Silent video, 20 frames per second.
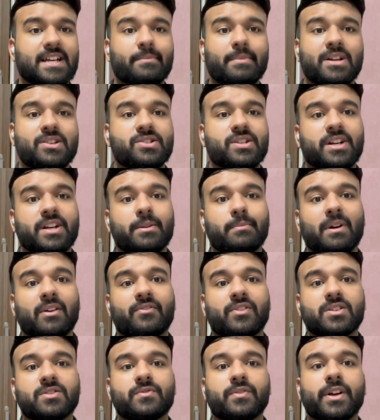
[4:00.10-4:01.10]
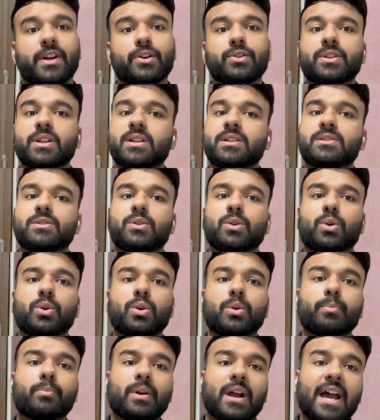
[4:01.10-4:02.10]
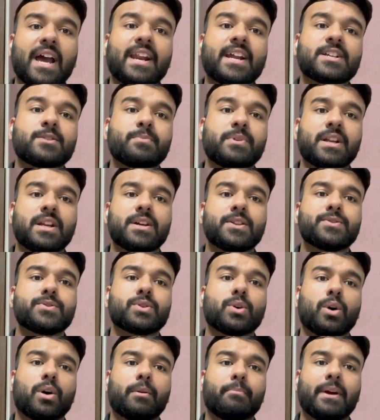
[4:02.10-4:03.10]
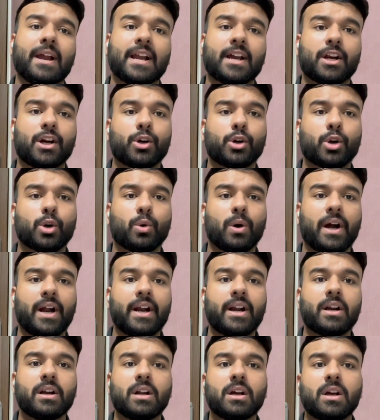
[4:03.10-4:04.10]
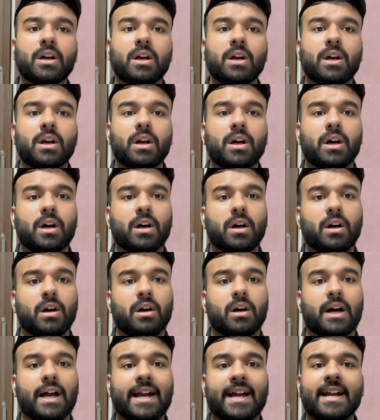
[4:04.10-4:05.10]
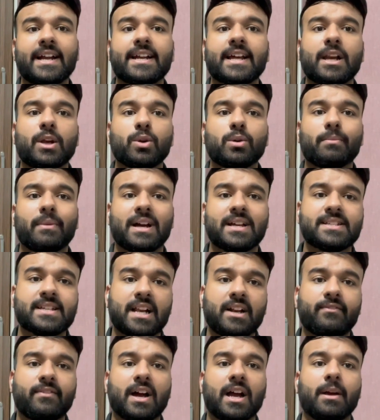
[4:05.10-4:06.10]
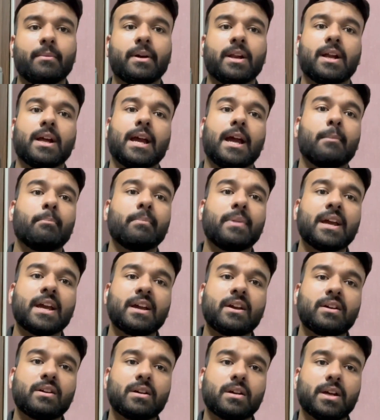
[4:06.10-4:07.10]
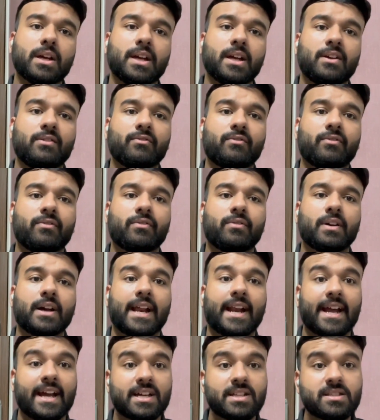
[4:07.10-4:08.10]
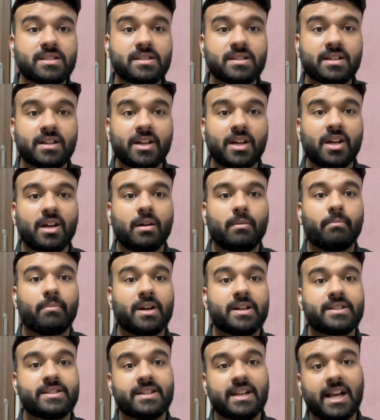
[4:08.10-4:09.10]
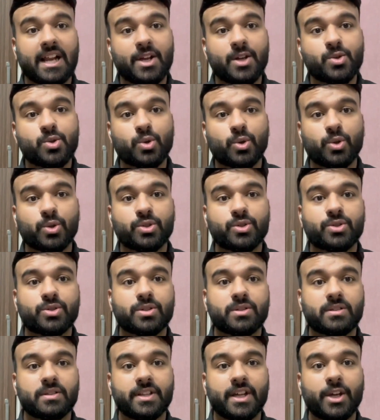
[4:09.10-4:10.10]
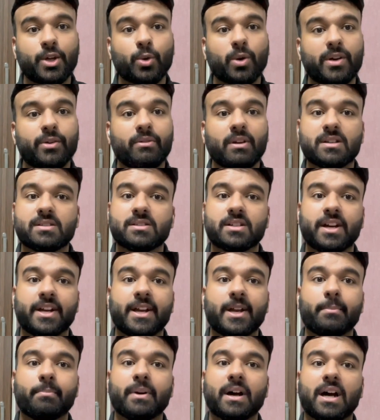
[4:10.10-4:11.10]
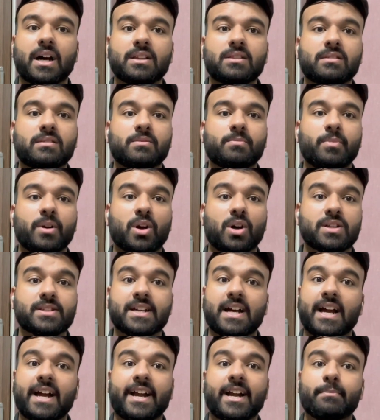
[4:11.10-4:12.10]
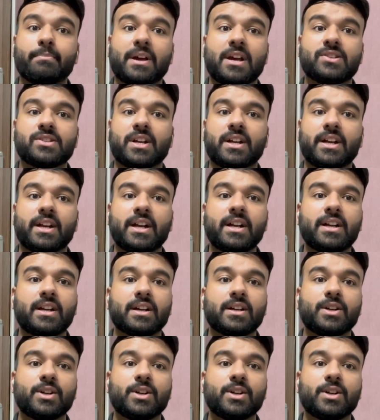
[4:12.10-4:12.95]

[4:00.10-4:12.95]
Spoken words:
I mentioned in my first video, there is no prior experience or background required. I can tell you myself, I'm an MBA in finance, but still I chose the UI UX career path because I had a passion in it.